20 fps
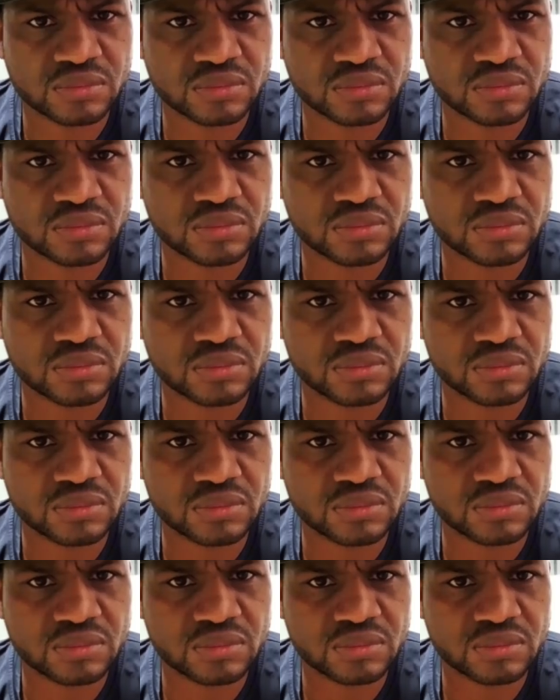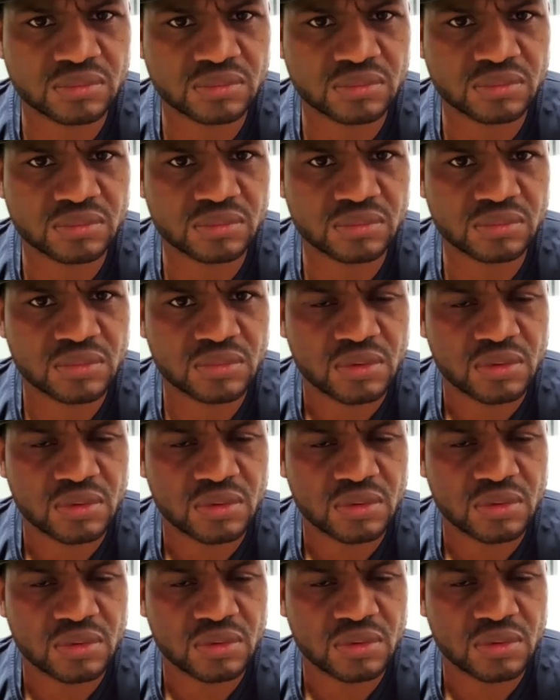
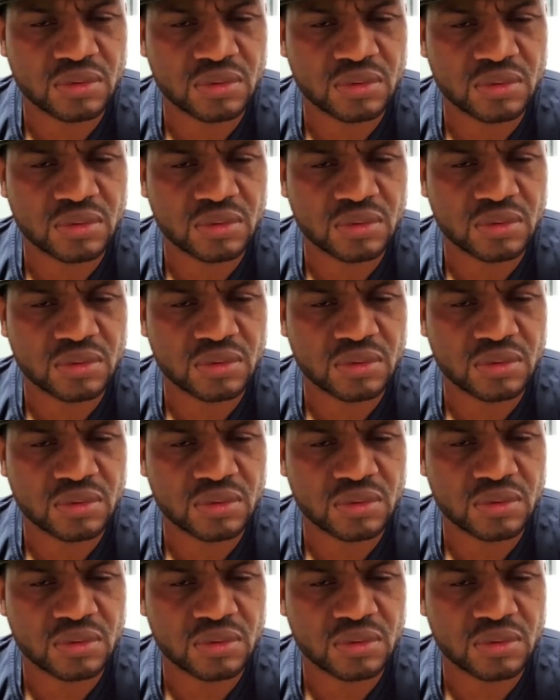This person isn't speaking.